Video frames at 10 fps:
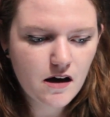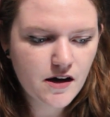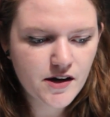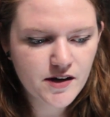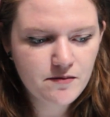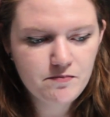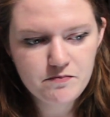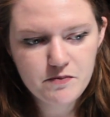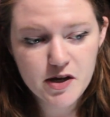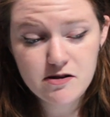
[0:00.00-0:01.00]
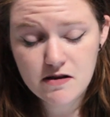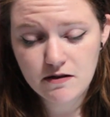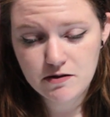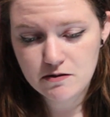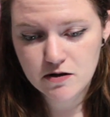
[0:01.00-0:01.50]
um, but
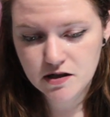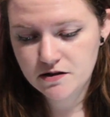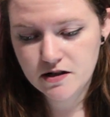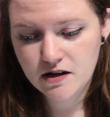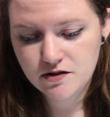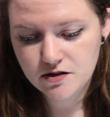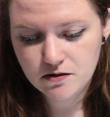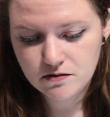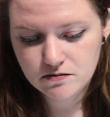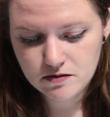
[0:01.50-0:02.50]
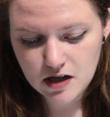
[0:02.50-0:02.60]
if you want it around your whole